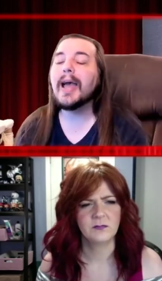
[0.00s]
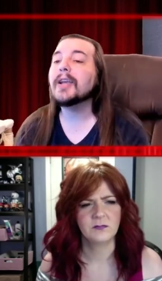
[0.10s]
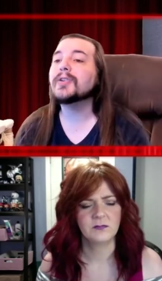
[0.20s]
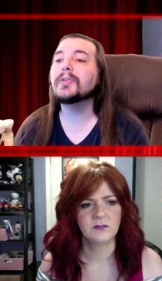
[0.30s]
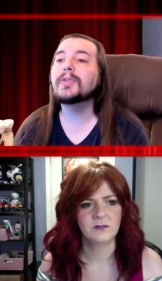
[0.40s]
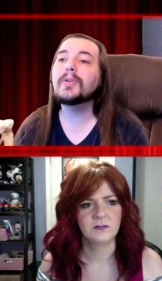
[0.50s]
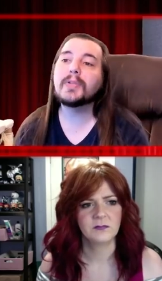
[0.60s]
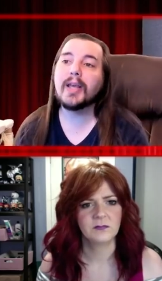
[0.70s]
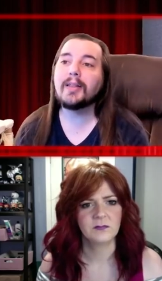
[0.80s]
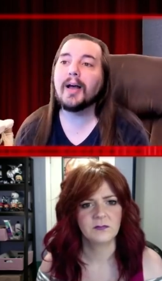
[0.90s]
Speaker 1: national news
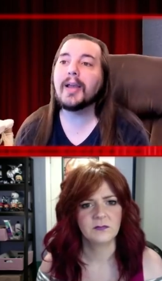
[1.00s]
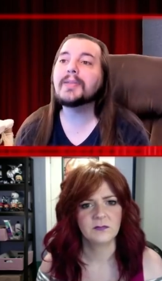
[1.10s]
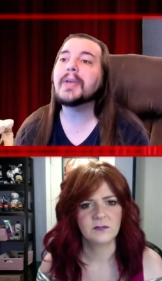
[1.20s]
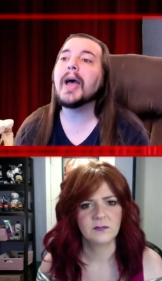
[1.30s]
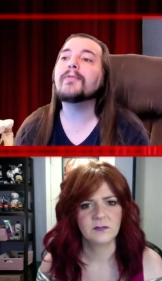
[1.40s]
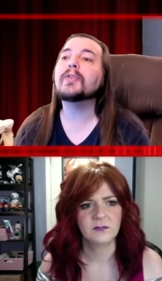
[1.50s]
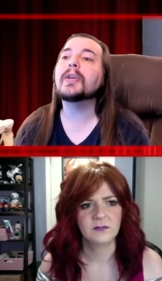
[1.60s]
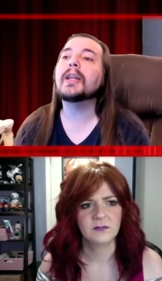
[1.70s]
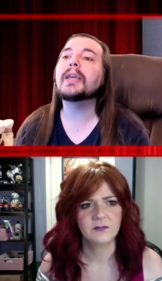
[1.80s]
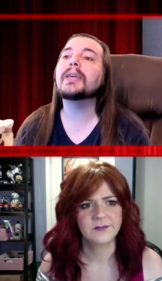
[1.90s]
headlines after
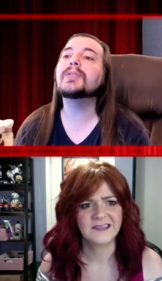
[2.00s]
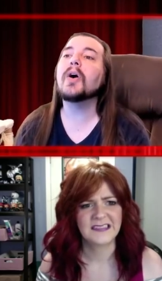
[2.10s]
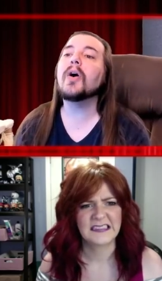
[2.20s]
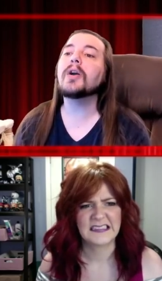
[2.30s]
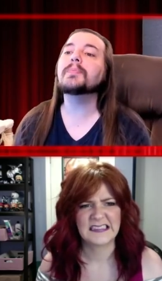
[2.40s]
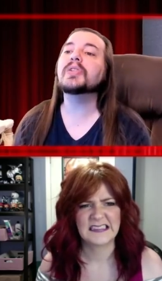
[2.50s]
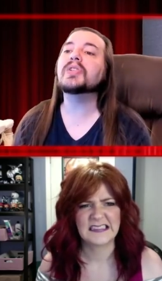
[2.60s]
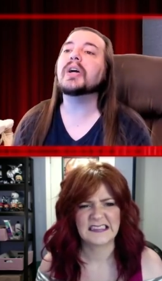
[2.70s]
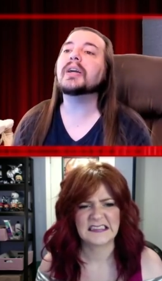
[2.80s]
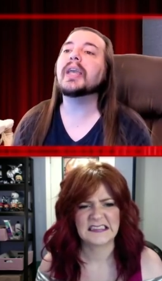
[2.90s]
getting his arm
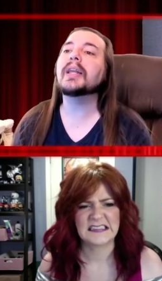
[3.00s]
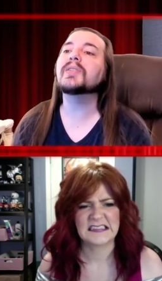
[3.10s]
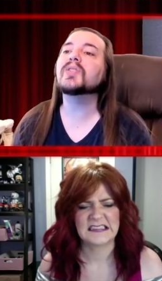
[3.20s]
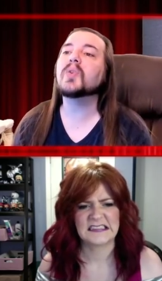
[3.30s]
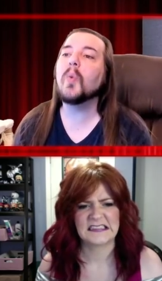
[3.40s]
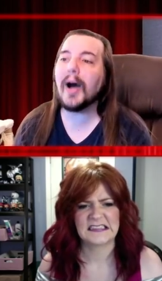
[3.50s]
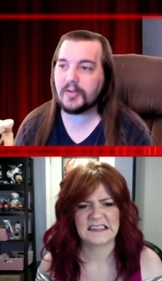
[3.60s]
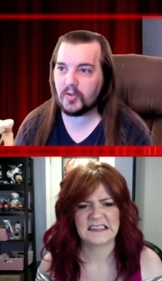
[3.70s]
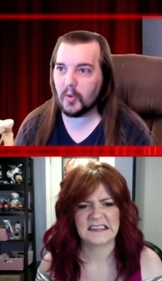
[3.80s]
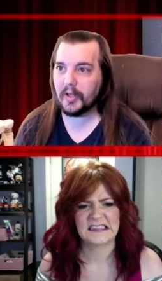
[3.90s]
stuck in a squat
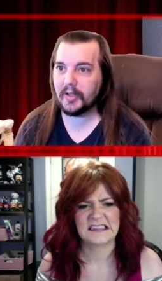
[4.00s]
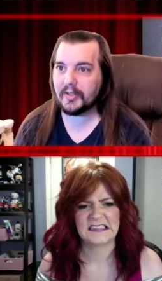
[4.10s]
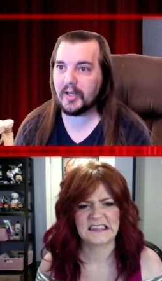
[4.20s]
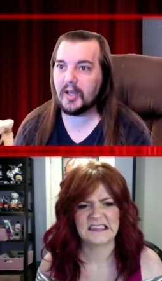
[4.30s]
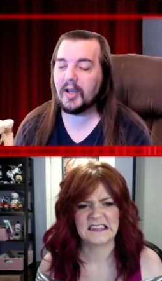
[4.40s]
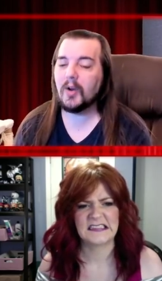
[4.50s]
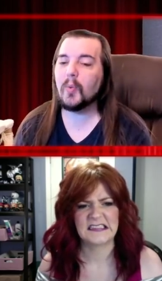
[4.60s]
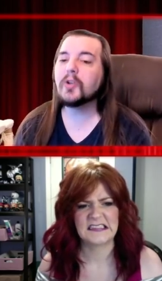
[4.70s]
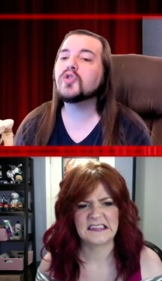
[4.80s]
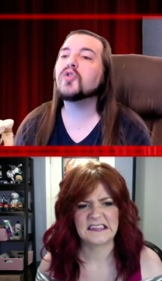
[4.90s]
toilet
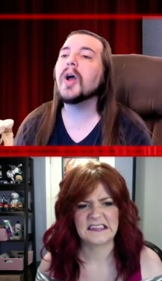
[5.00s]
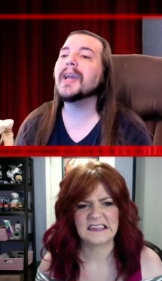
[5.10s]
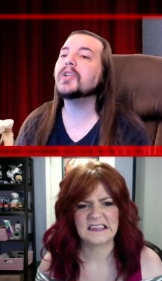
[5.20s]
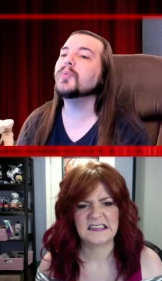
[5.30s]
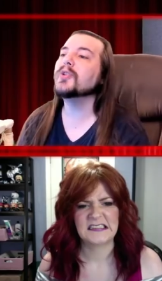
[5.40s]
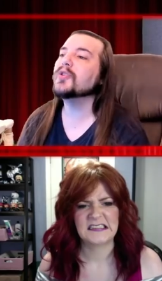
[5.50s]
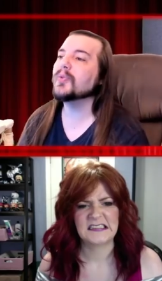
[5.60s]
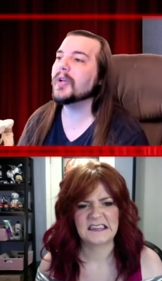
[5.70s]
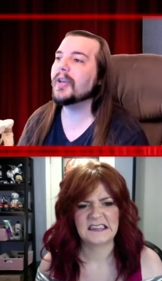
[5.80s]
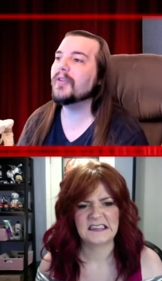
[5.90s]
while trying to
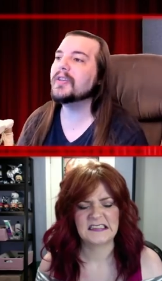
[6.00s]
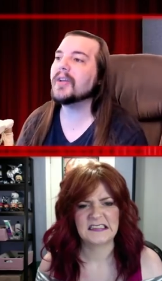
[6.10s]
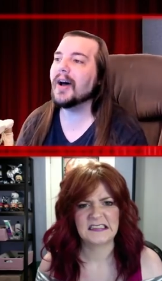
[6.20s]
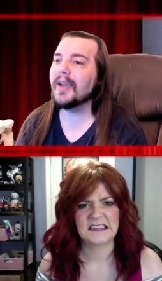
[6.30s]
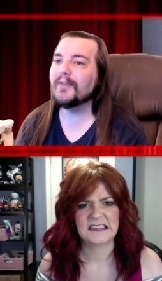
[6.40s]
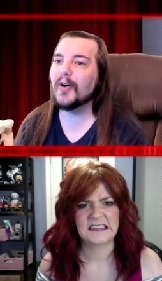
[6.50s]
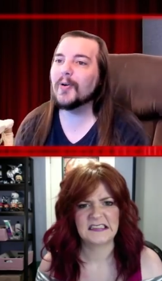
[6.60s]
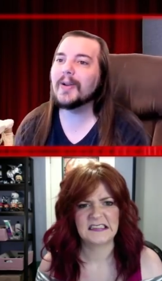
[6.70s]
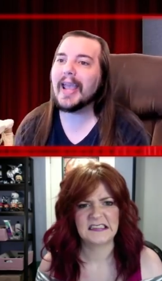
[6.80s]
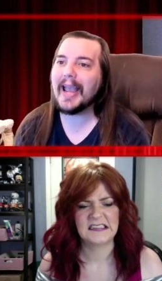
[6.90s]
retrieve his
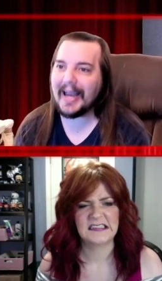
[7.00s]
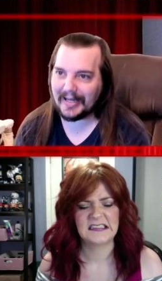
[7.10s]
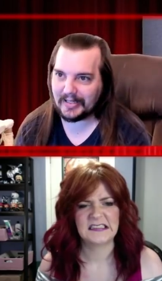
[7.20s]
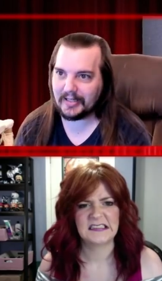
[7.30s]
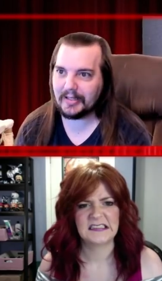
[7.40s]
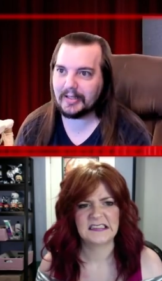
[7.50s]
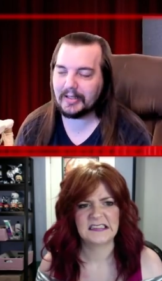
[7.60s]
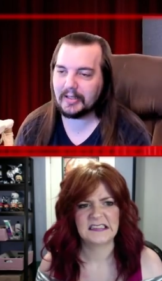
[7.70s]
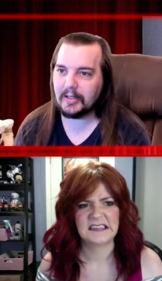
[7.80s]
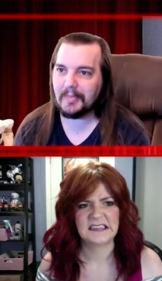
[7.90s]
iPhone eight.
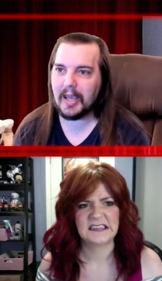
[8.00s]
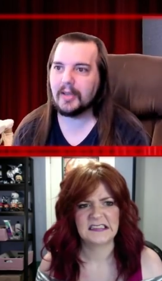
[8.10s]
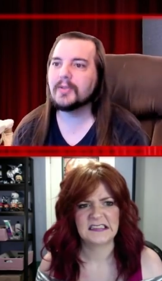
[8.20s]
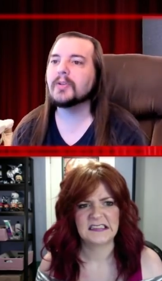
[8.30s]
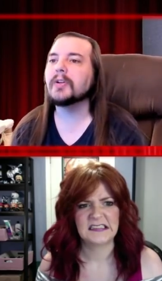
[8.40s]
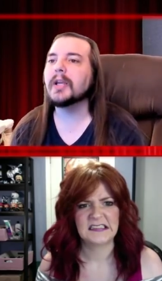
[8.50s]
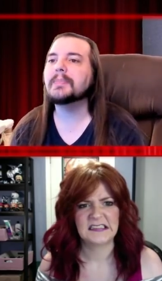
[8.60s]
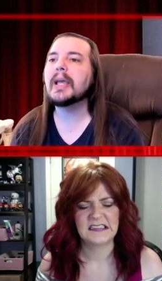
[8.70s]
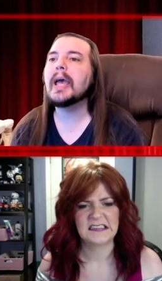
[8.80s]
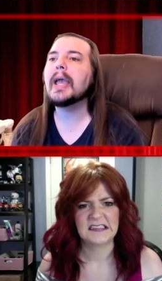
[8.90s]
The man, surnamed
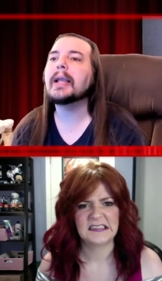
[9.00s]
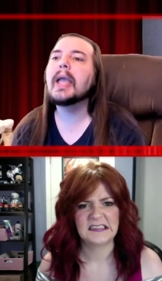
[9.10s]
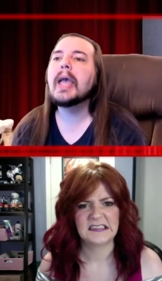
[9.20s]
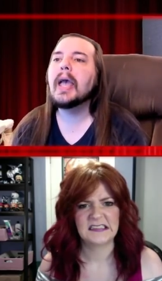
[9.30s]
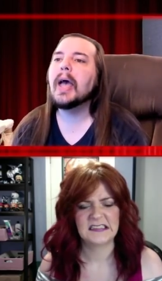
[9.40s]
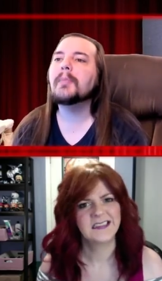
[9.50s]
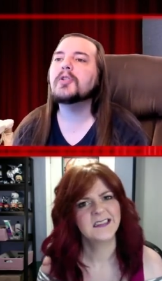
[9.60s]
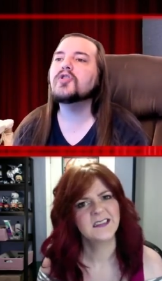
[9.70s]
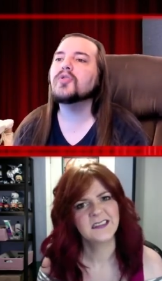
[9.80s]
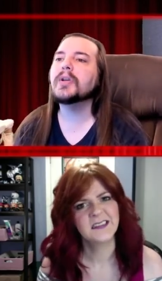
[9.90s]
Tang, had
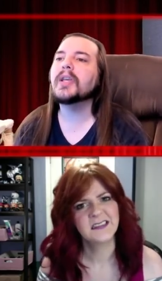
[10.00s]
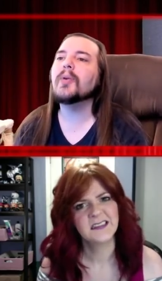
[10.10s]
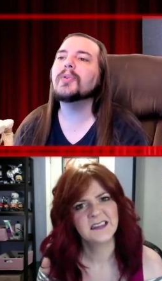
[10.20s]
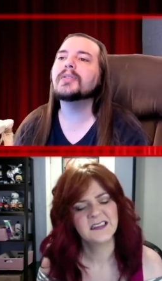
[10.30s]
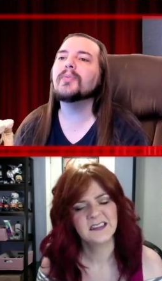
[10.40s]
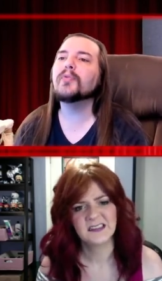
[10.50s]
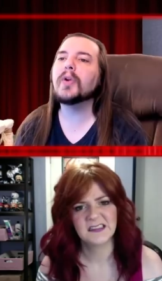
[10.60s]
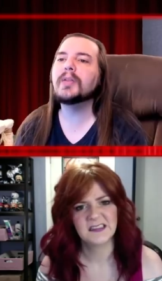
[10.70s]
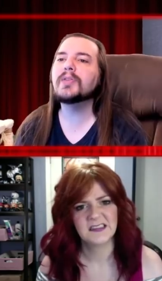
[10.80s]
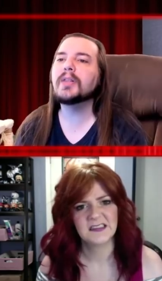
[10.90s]
been drinking with some
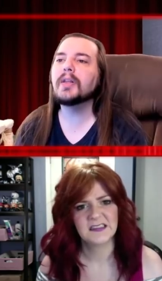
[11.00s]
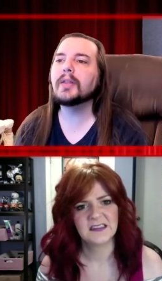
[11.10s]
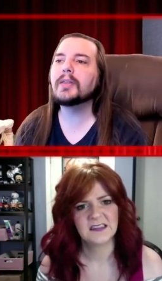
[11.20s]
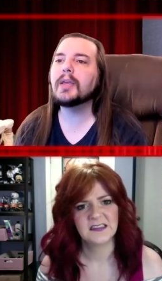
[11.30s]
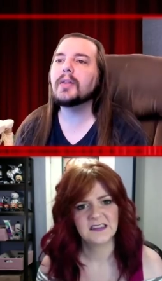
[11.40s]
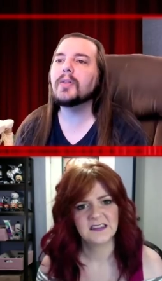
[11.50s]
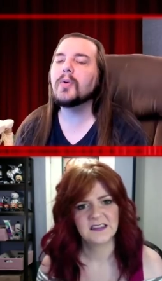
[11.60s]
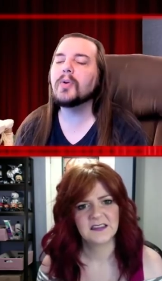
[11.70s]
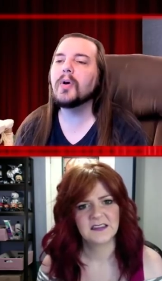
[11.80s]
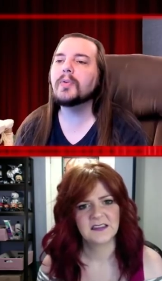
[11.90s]
friends at the, the
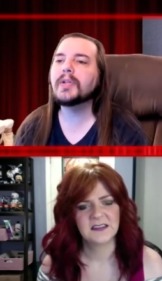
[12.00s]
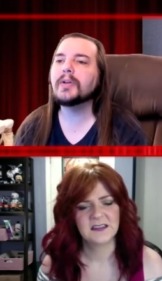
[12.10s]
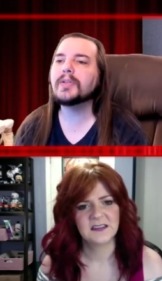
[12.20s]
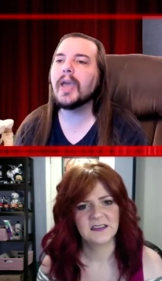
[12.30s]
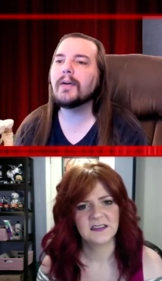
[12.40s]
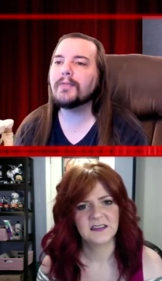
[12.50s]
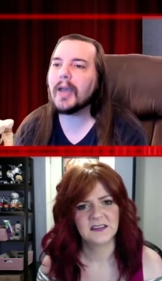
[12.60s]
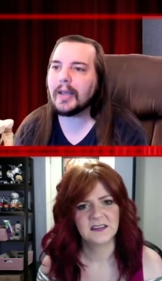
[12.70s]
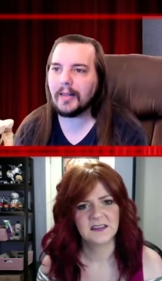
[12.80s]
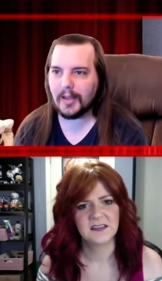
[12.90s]
local hotel's
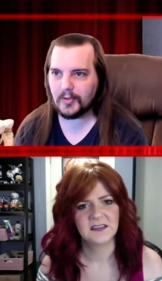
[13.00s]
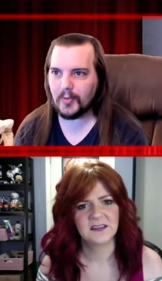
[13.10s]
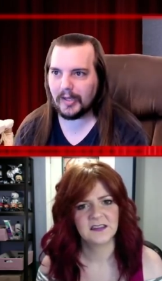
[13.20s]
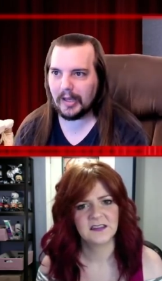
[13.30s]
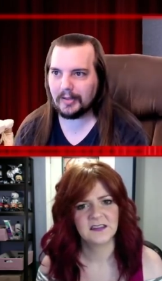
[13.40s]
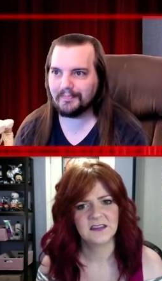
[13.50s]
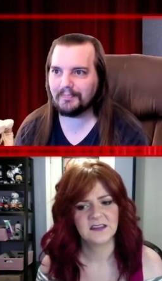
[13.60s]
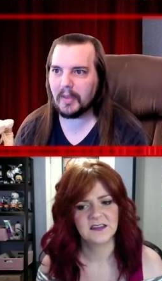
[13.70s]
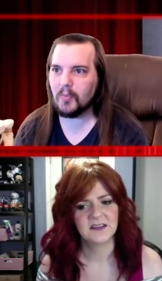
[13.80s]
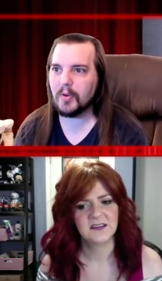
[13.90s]
cafe last weekend.
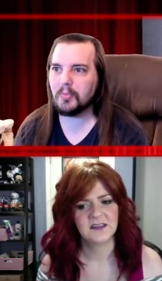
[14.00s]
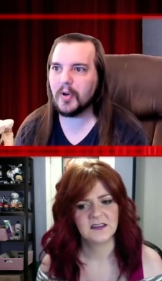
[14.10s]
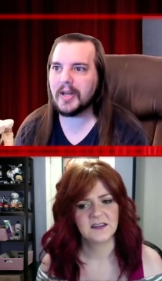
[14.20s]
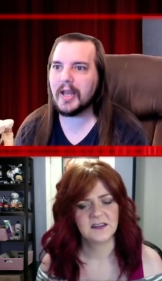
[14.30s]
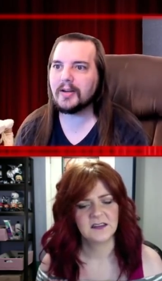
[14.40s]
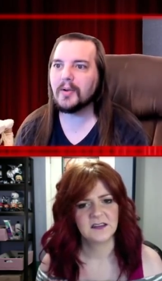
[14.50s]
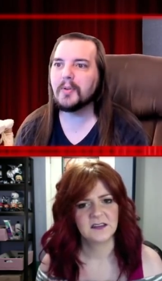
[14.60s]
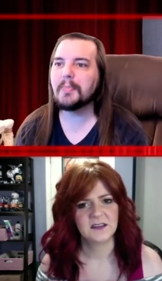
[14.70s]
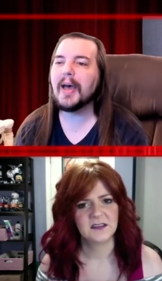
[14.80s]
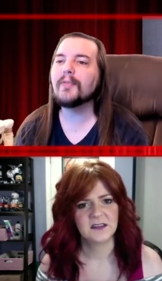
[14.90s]
At one point, he had to go to the
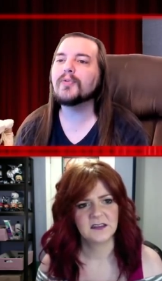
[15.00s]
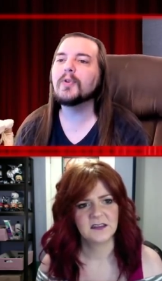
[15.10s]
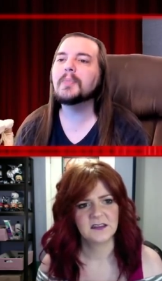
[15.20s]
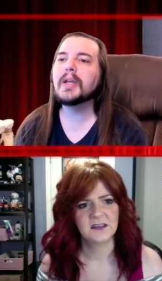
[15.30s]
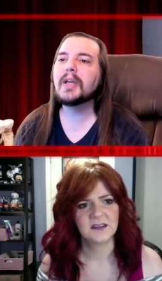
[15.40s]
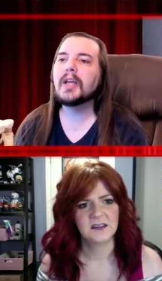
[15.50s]
bathroom